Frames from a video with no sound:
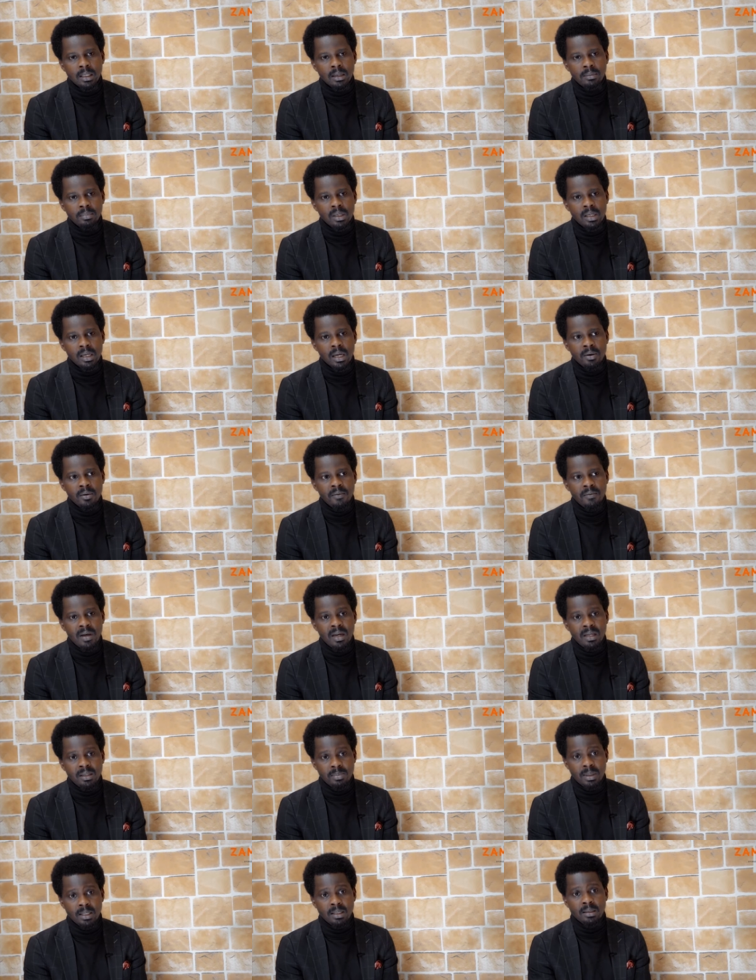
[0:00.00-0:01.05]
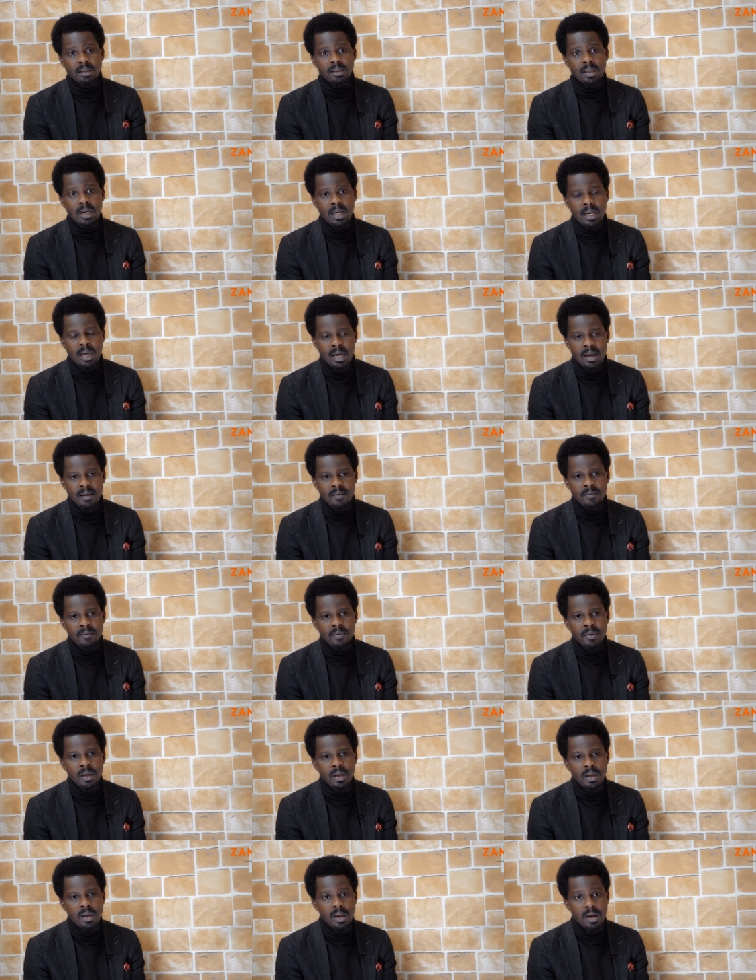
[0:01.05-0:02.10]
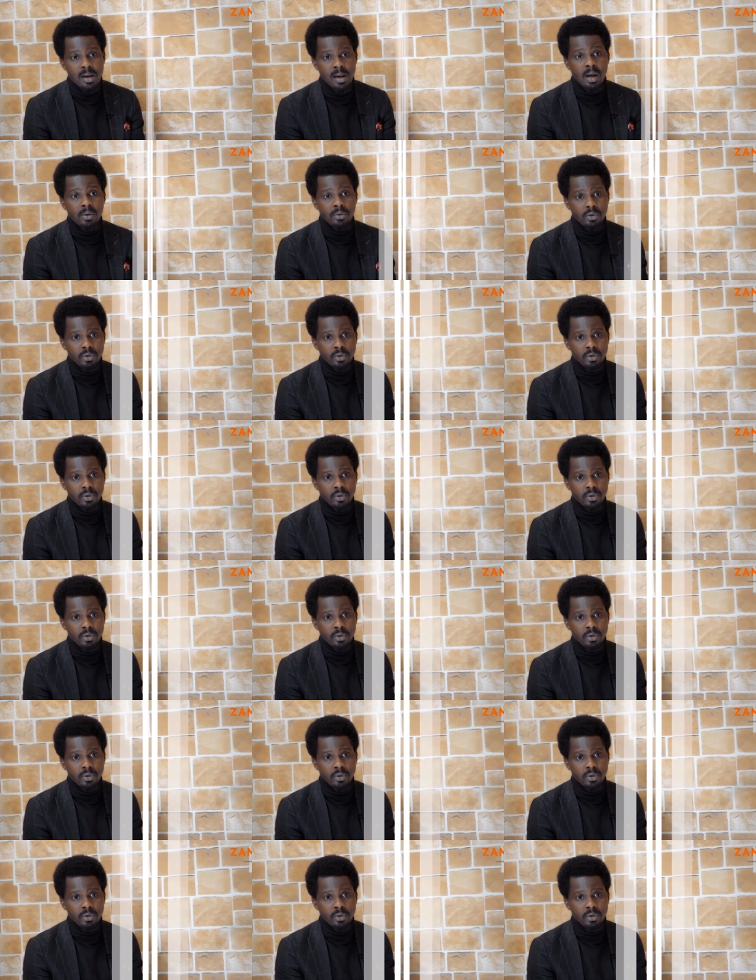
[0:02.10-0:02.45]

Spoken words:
the kind of expertise that I have now